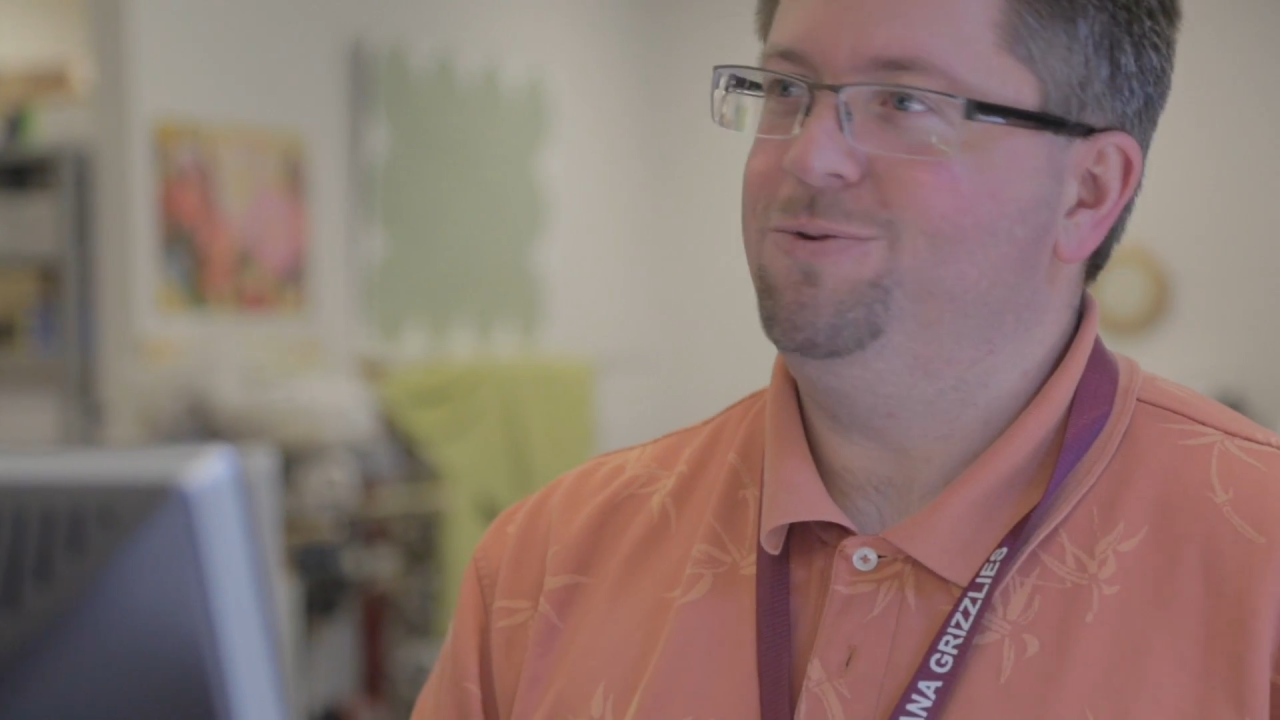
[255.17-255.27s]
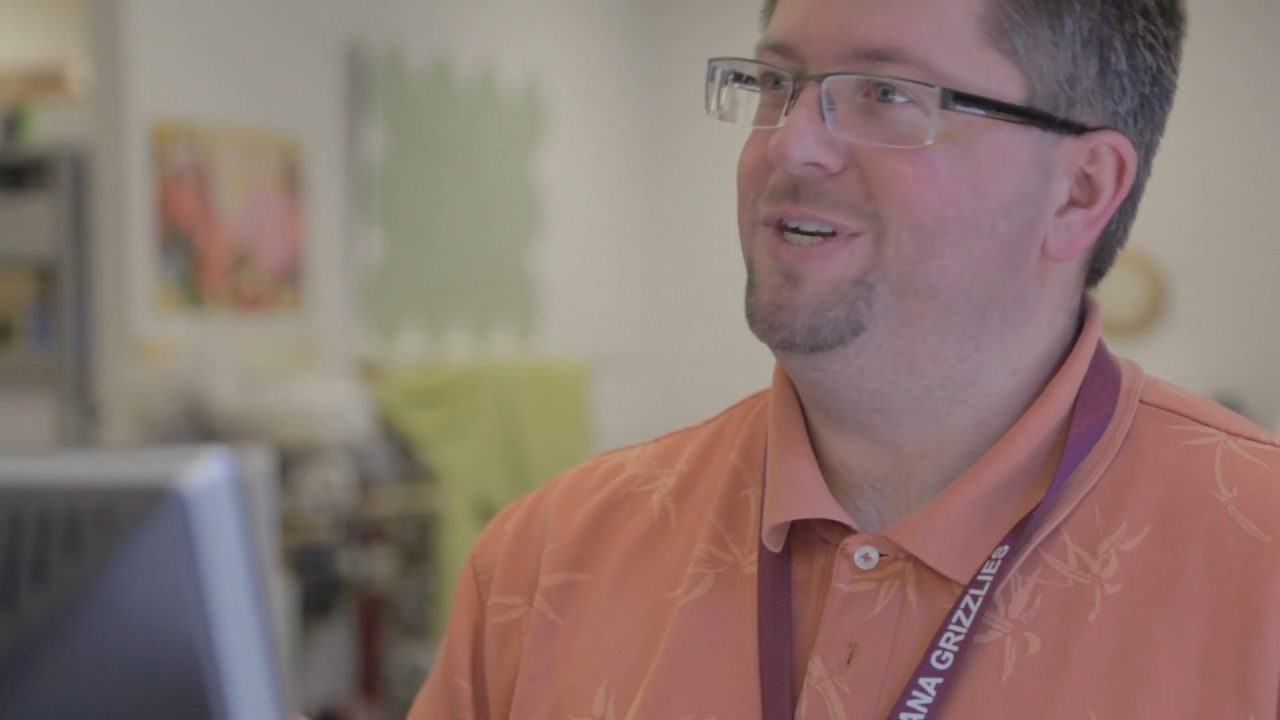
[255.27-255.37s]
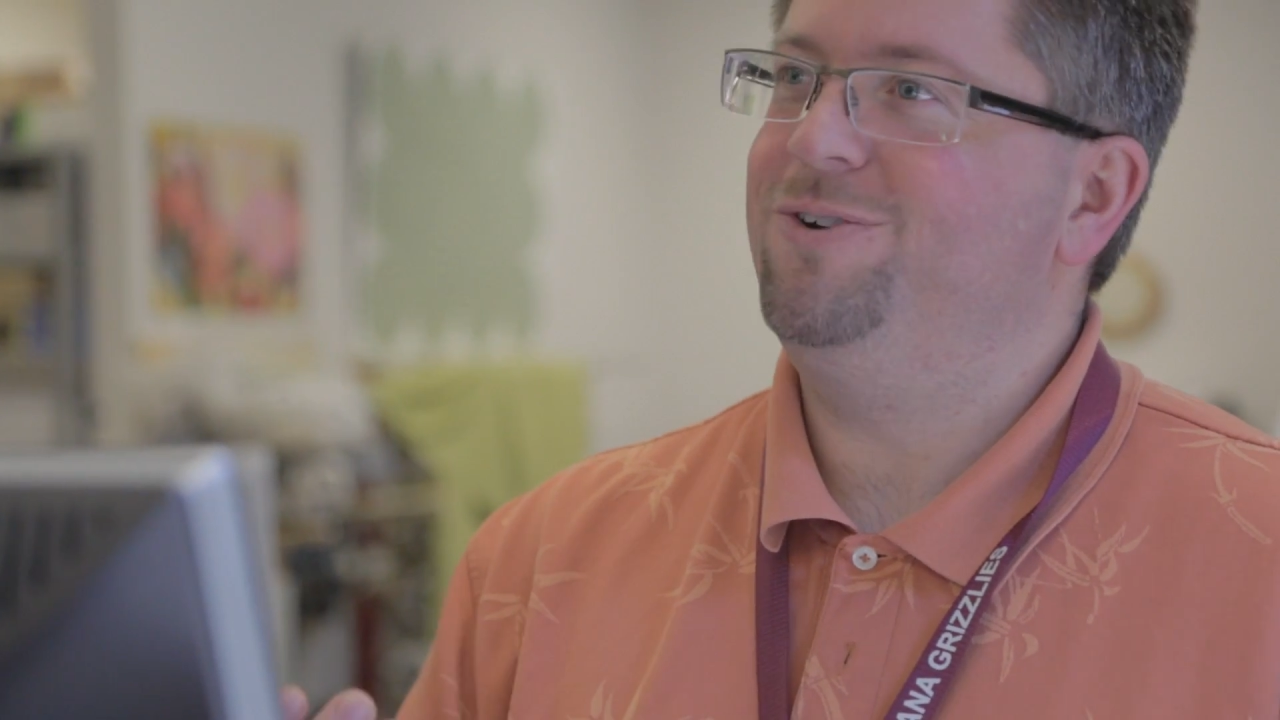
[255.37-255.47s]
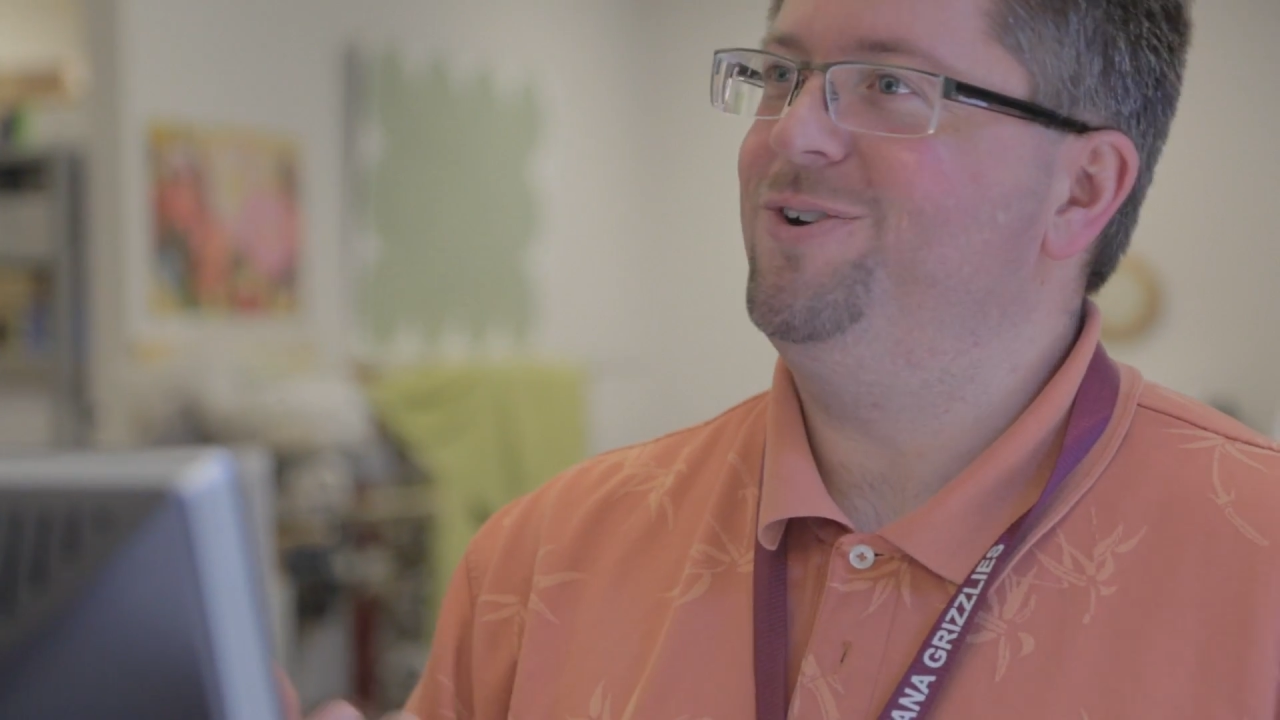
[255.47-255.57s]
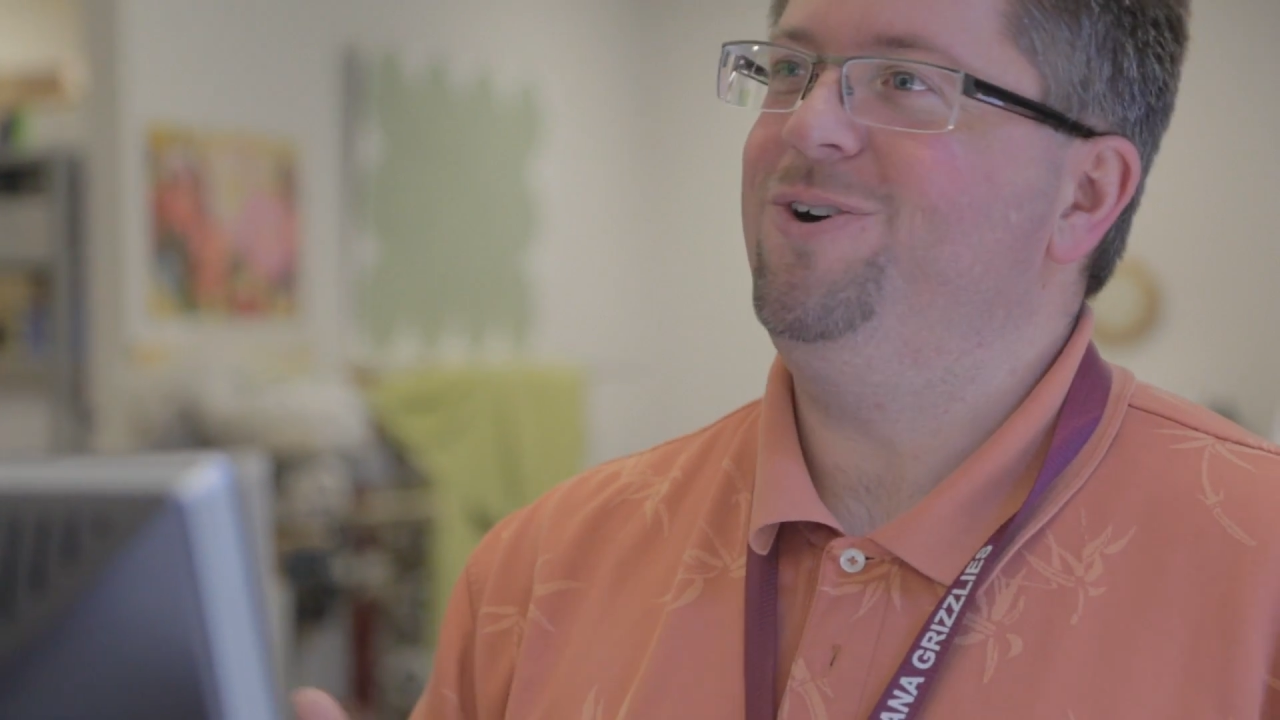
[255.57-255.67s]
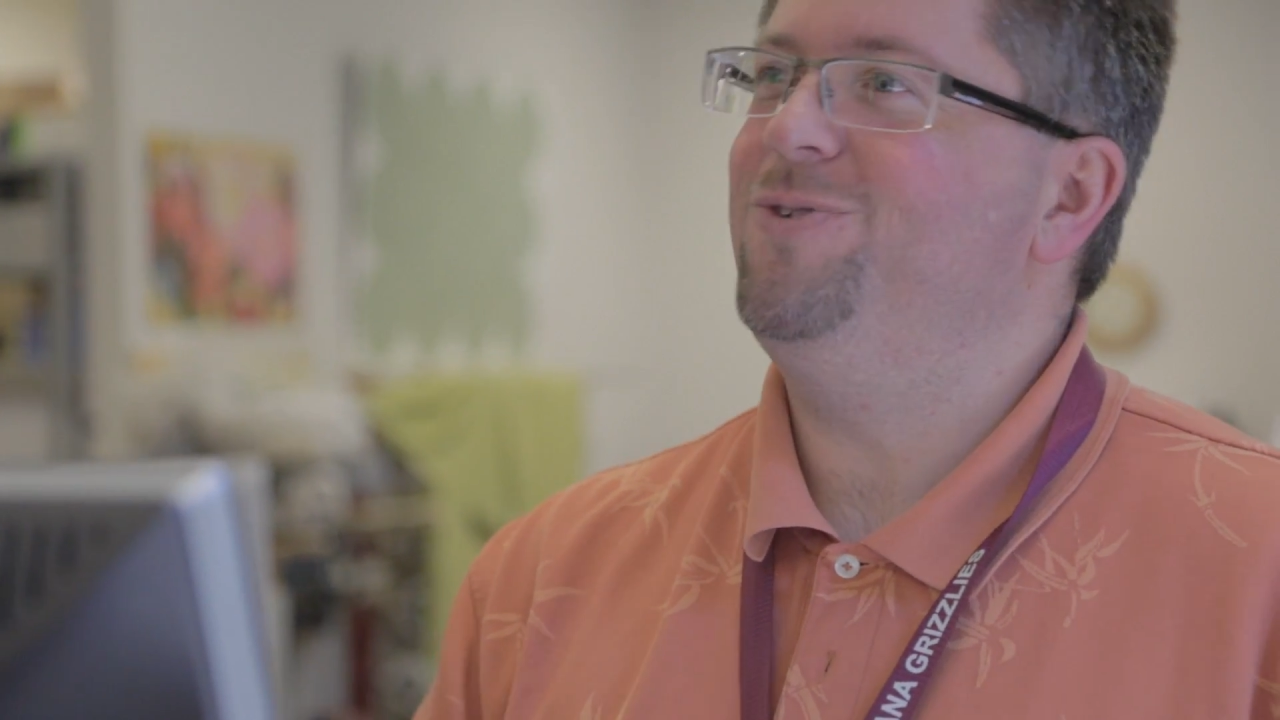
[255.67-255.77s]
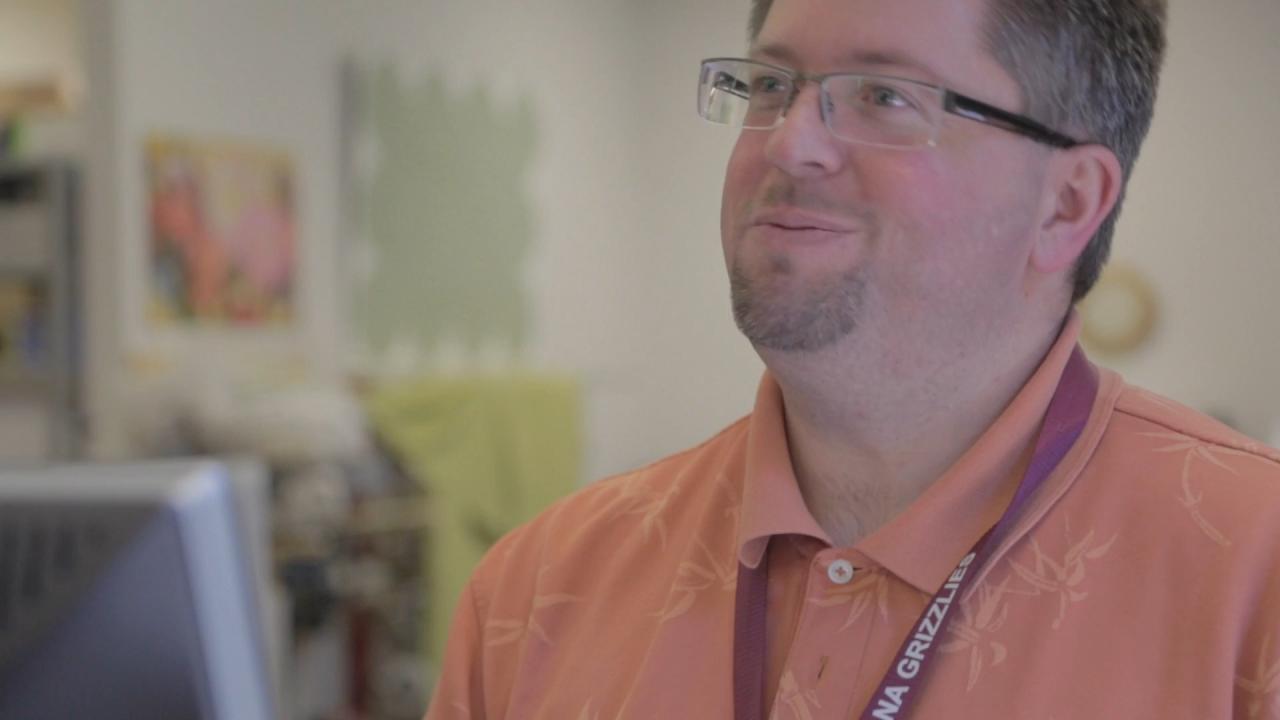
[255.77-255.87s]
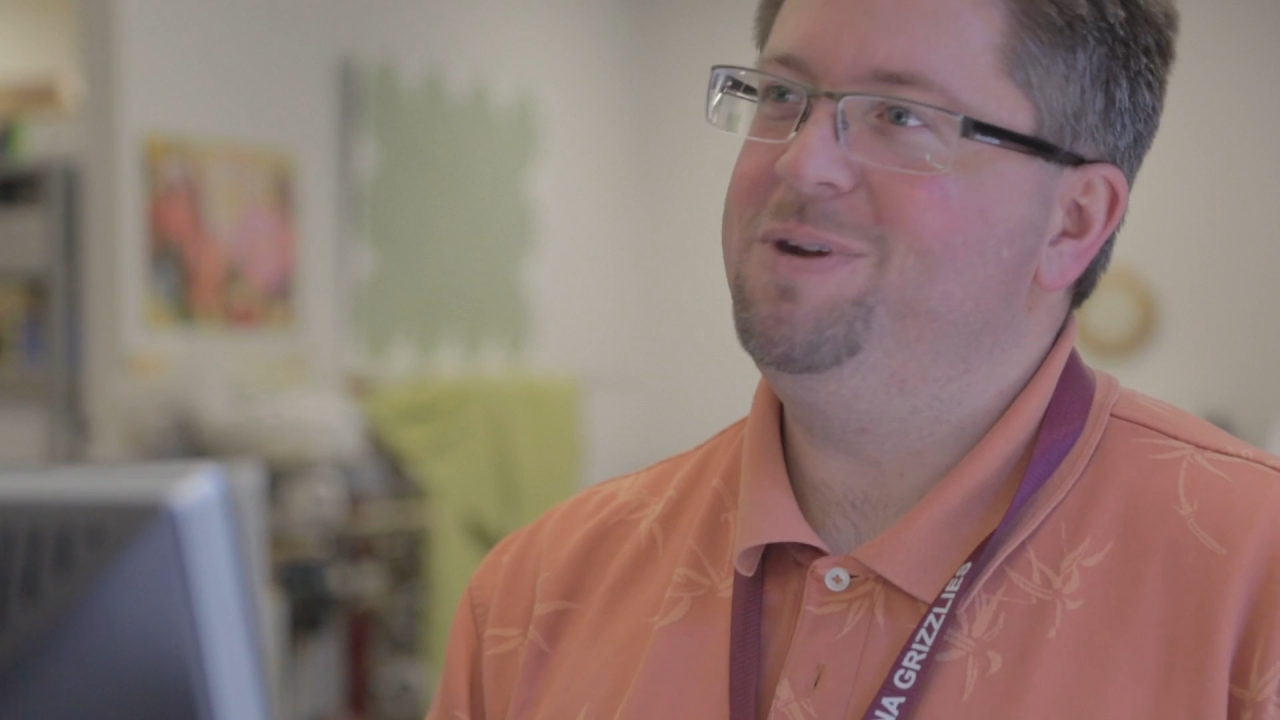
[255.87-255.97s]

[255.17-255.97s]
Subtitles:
We don't know what